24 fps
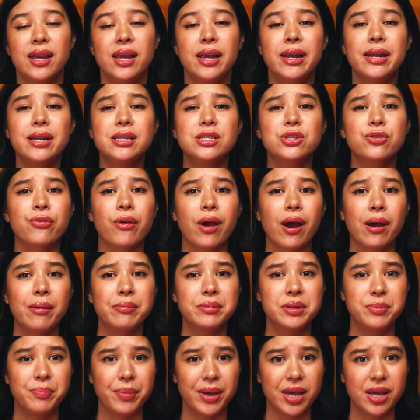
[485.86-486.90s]
He
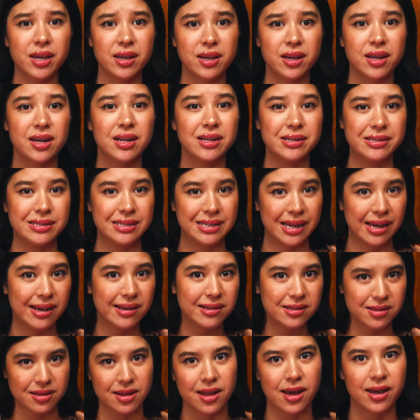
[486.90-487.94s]
described being in a
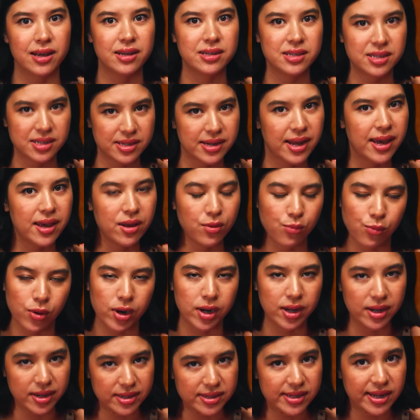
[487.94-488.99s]
daze like state
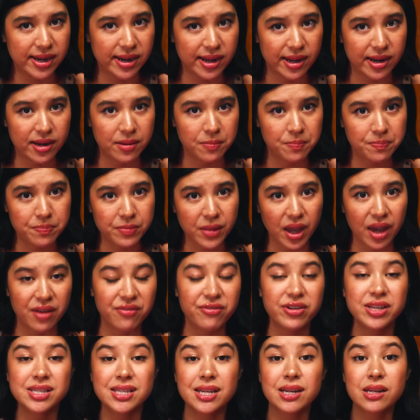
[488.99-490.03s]
when he did it, and
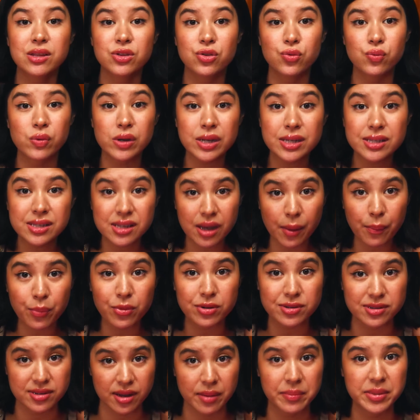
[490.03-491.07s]
visited three
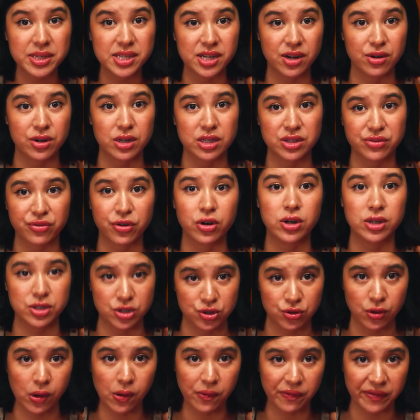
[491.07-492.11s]
separate cemeteries for his
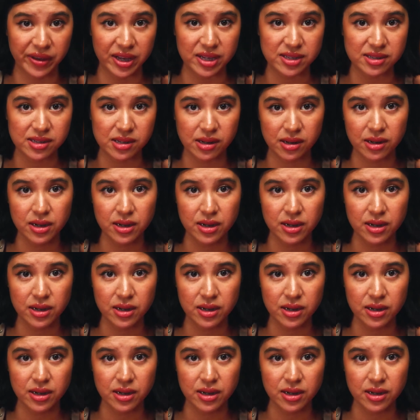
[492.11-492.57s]
trophies.